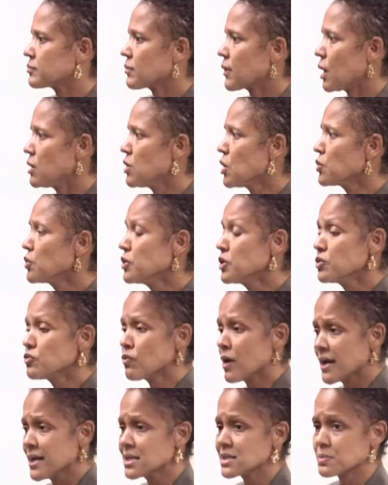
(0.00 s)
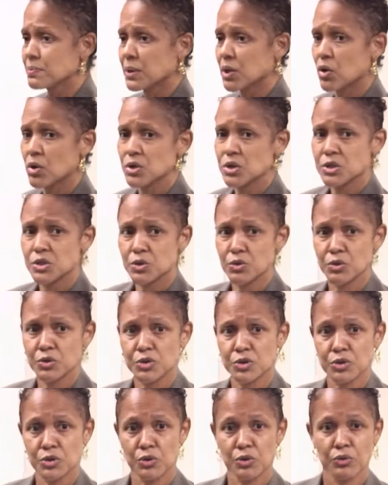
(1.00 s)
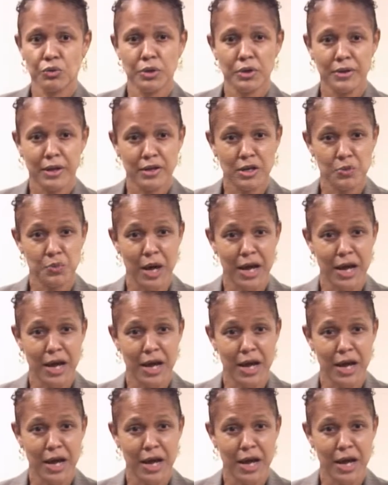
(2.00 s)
only rights, but also so that they